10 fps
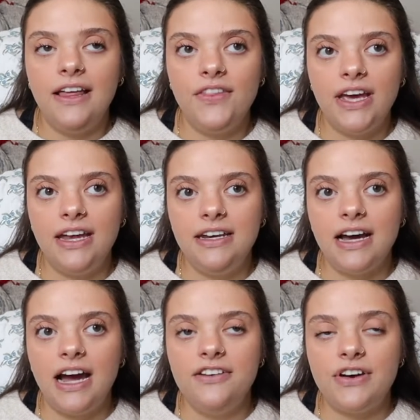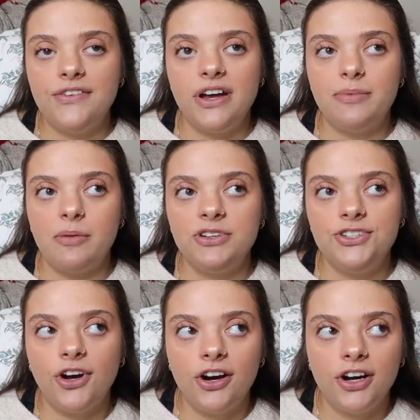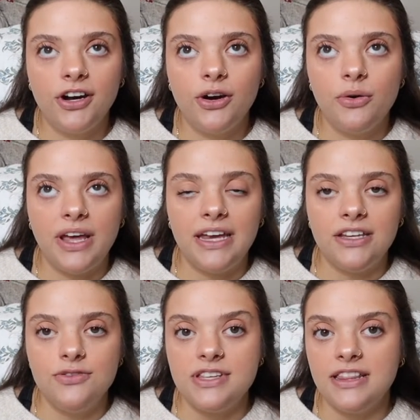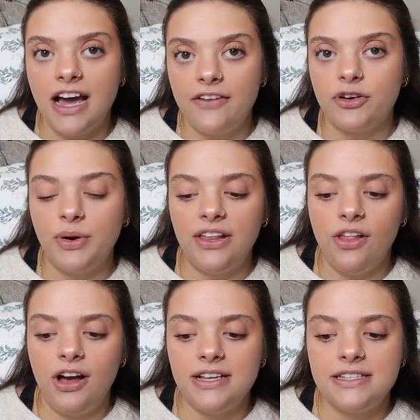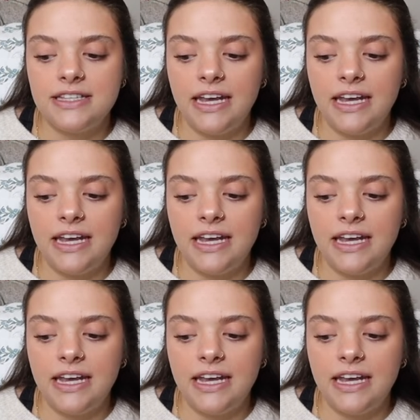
And then I'd found out about Mounjaro and using that for weight loss,